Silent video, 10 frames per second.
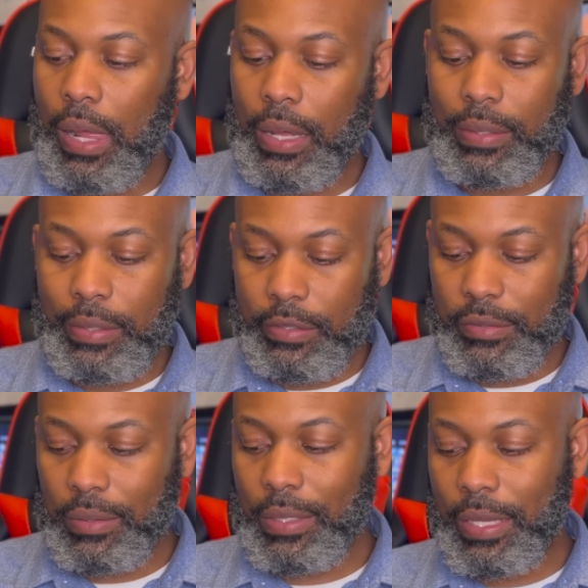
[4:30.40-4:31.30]

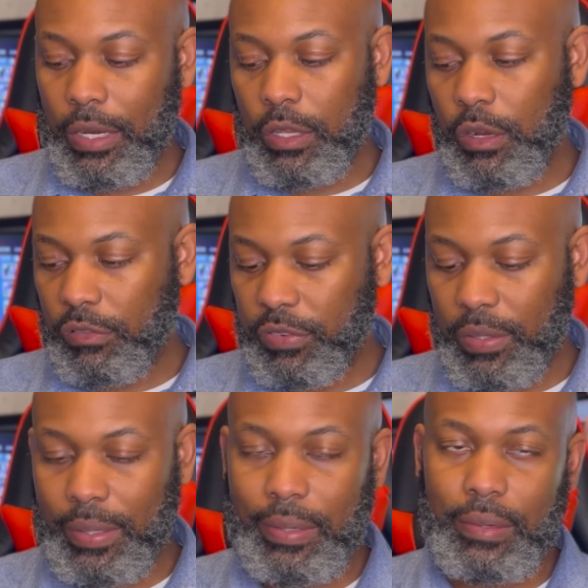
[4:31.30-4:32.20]
Initially getting your
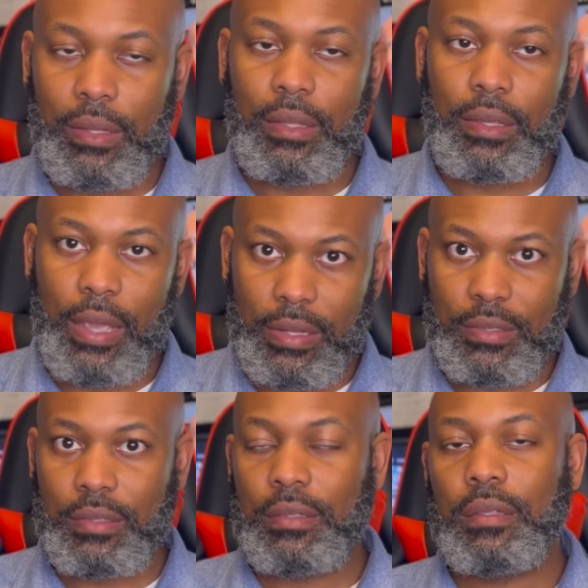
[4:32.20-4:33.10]
foot in,
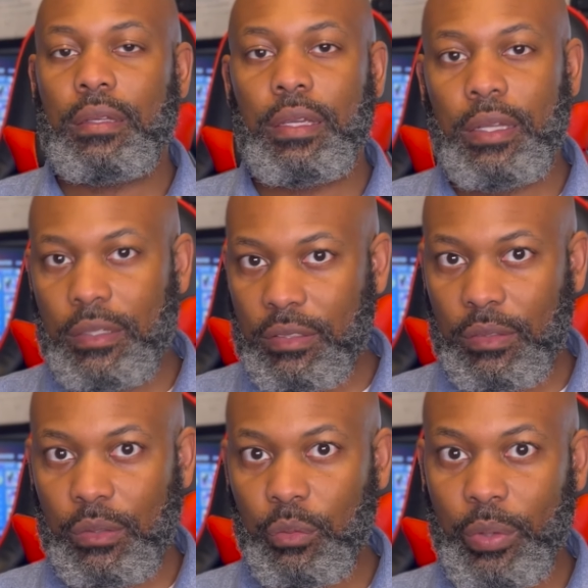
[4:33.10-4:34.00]
yes, it is a
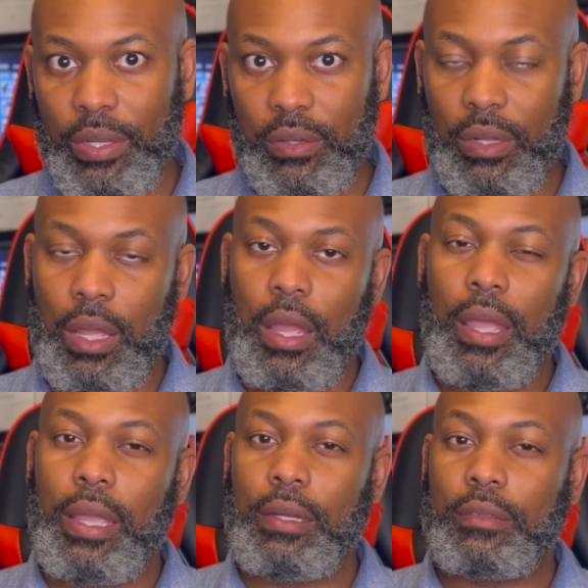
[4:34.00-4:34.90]
little weird.
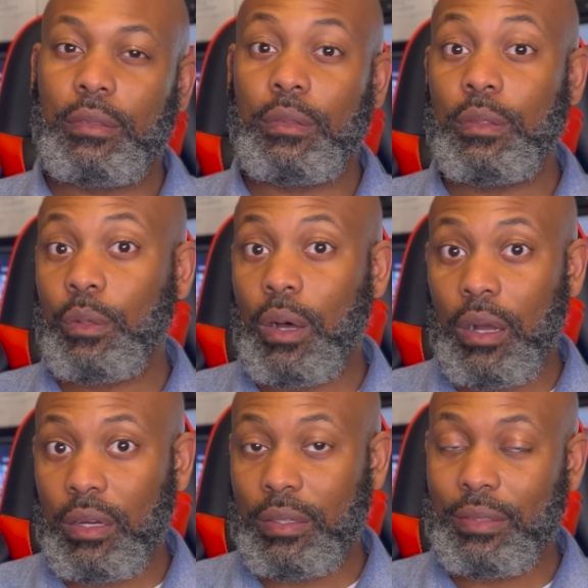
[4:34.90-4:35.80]
It is a little
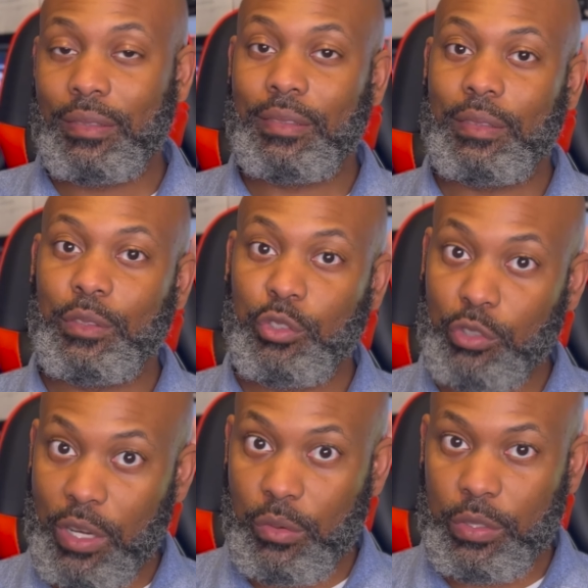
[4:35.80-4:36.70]
hard, a little
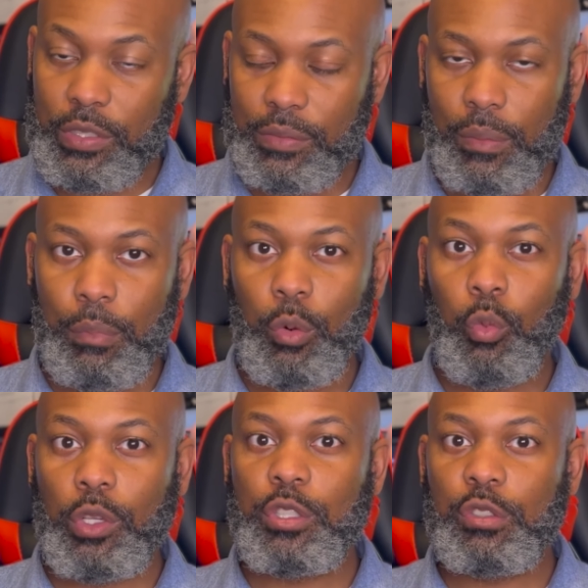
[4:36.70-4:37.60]
strenuous, but
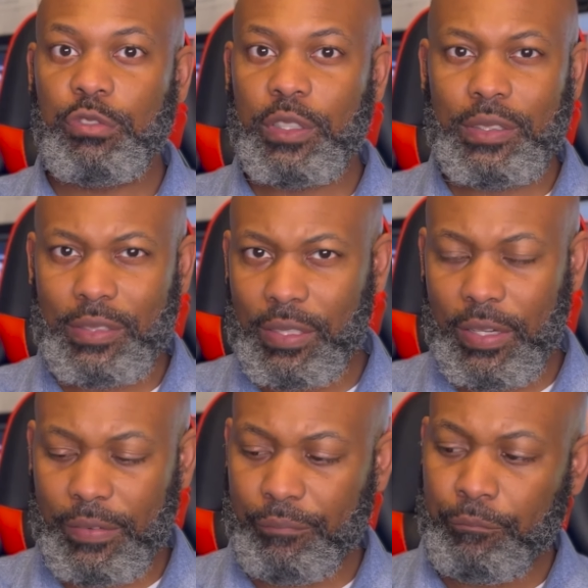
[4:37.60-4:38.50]
once your foot is in there,